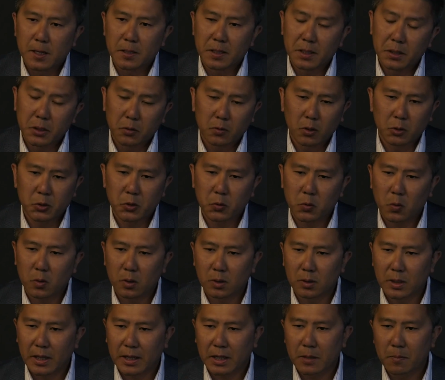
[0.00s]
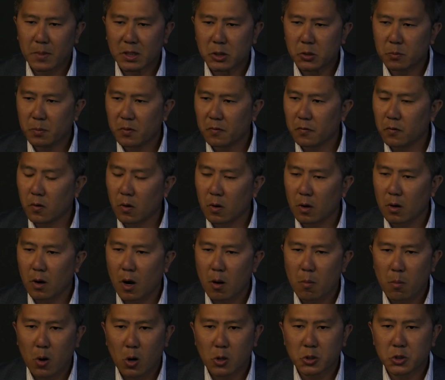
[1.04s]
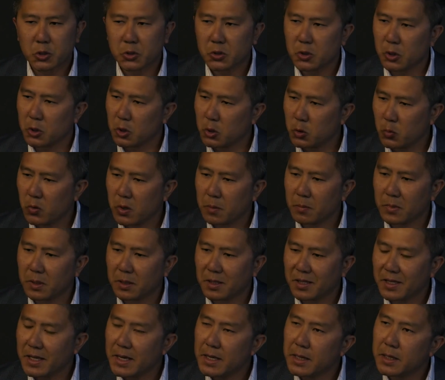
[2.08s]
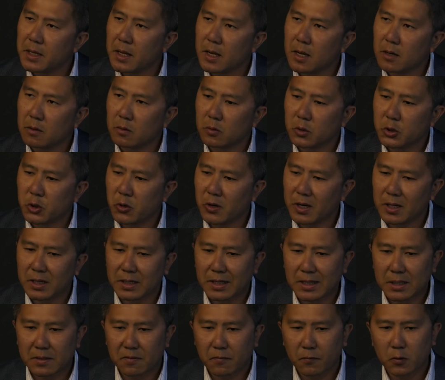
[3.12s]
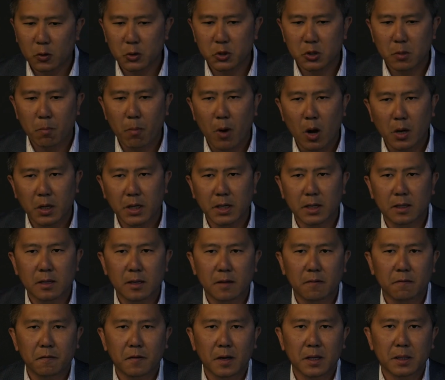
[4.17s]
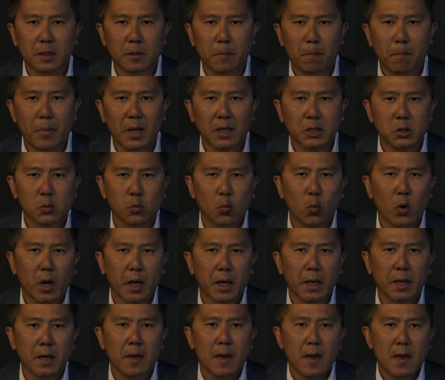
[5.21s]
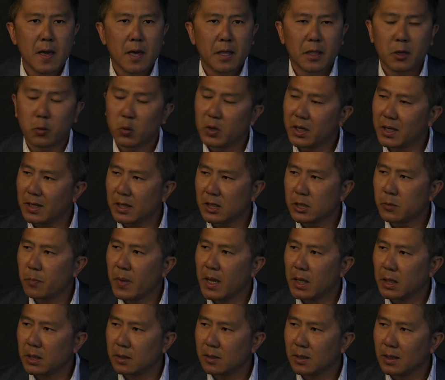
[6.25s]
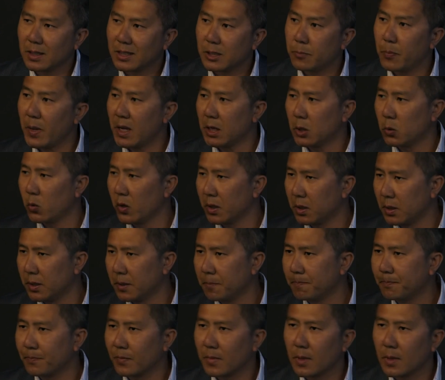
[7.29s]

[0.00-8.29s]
In the grocery world, like I mentioned before, our margins are extremely thin. We're trying to get first to market and find the best way that we can expand quickly.